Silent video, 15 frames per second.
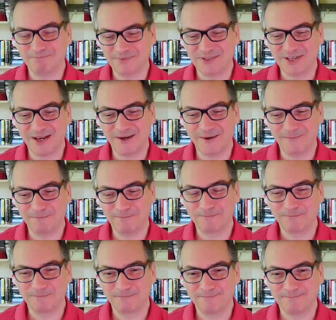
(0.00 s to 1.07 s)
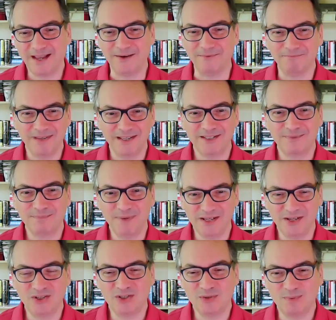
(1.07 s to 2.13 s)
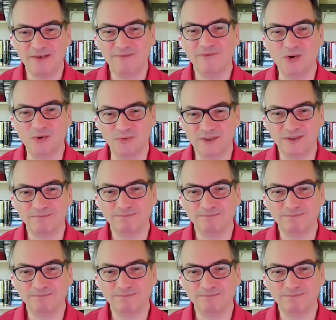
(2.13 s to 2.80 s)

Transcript: So, no, it's been good to be involved.